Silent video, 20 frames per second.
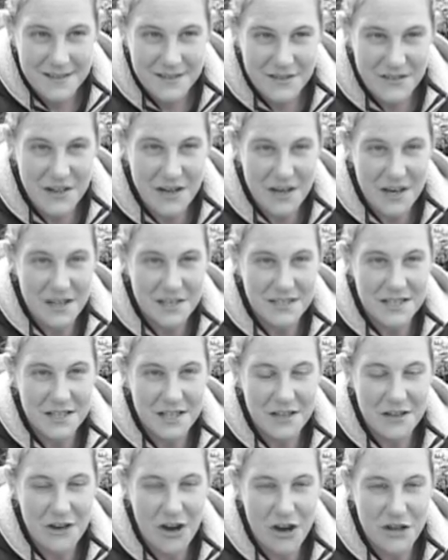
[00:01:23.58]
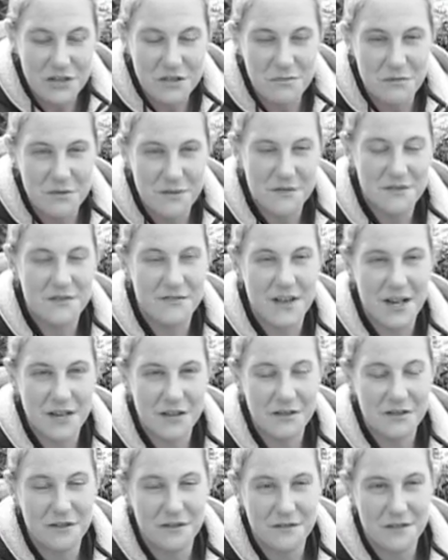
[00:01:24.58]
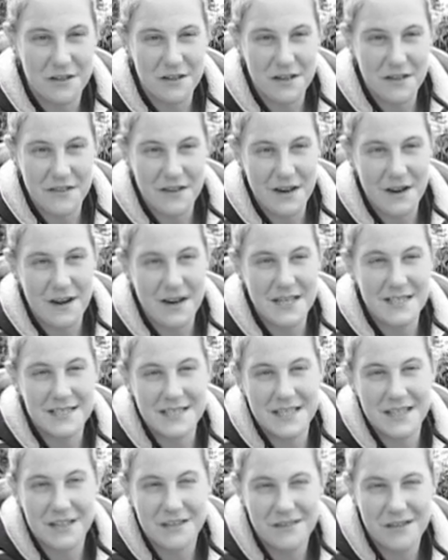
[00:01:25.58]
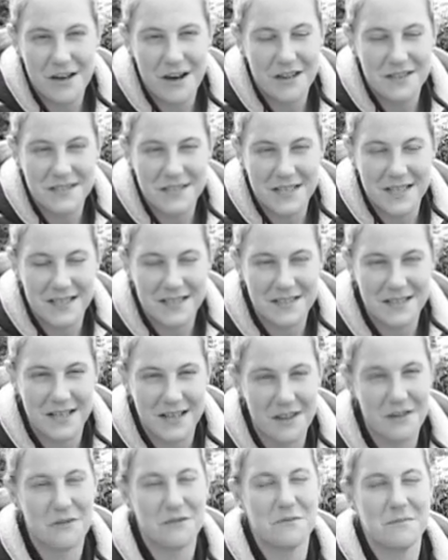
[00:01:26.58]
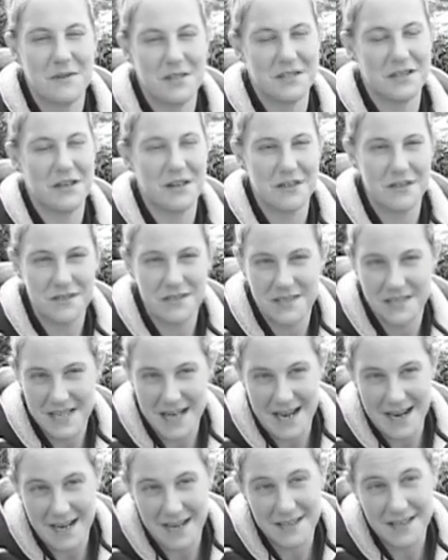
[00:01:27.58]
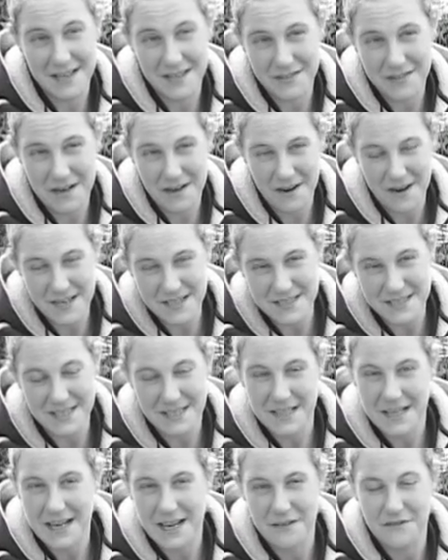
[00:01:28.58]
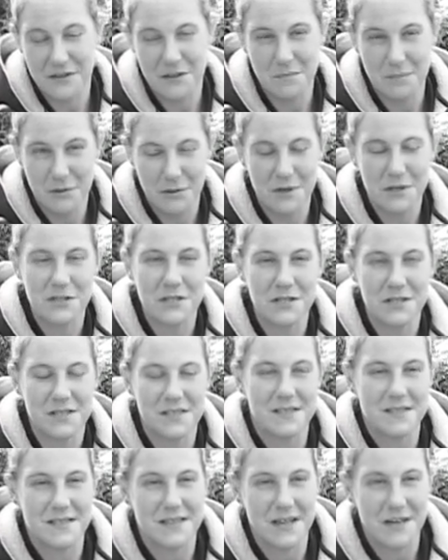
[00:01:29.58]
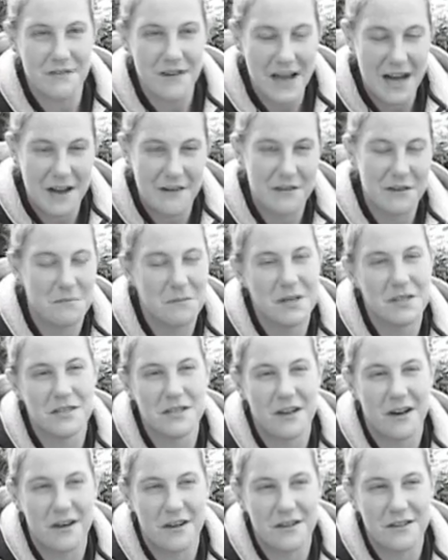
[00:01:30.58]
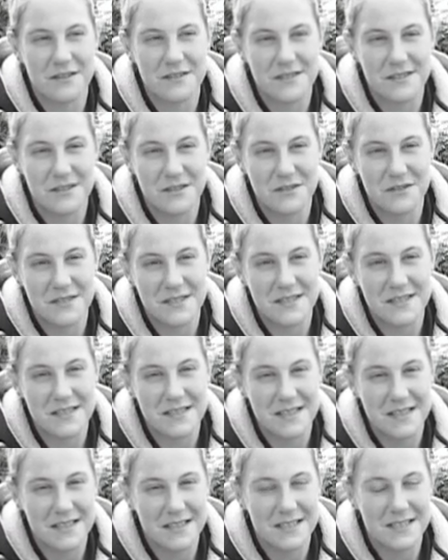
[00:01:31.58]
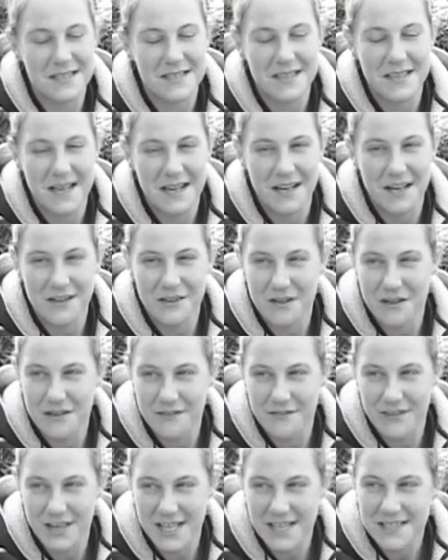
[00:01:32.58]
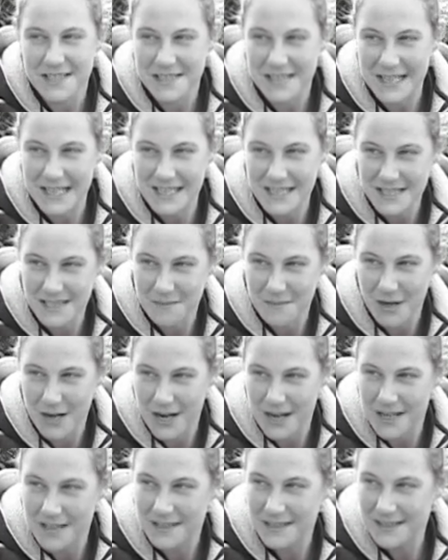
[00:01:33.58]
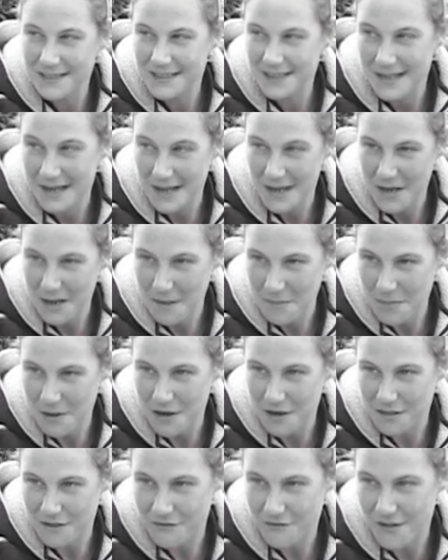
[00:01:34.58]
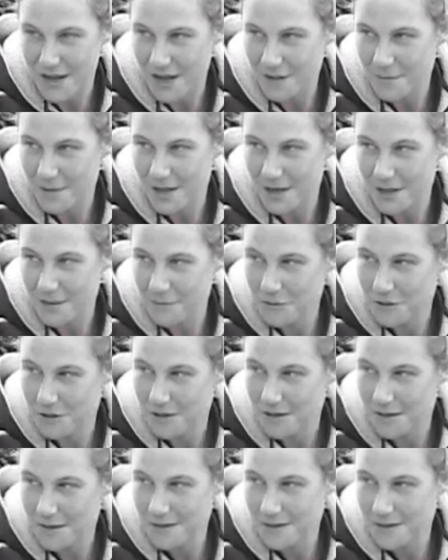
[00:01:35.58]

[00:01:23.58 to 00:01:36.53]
their idea not to move to Vancouver, and their idea not to get together with my daughter's dad, and their idea to have an abortion instead of having my daughter. So since I didn't listen to any of their advice, I guess I'm not part of the family anymore.